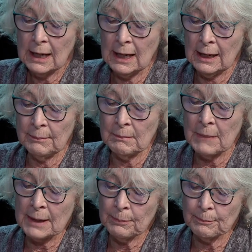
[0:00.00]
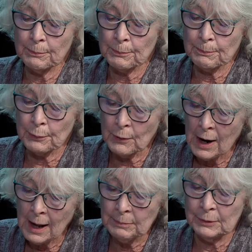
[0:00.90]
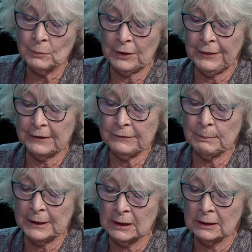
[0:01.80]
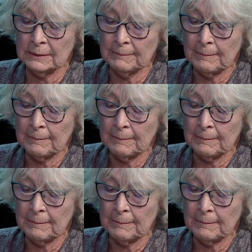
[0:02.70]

Um, my problem with this bill